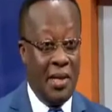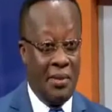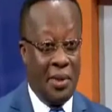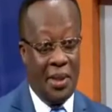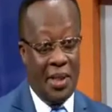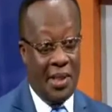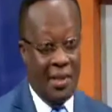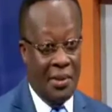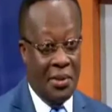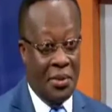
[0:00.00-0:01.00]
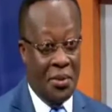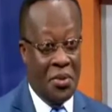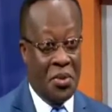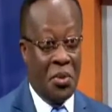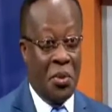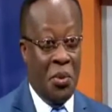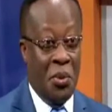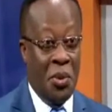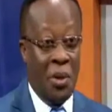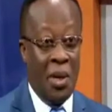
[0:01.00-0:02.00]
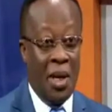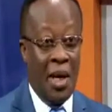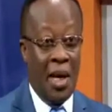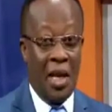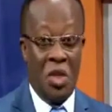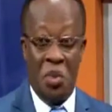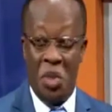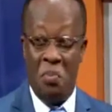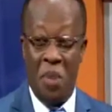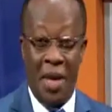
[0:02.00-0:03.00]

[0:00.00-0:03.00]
We continue to do so. As we speak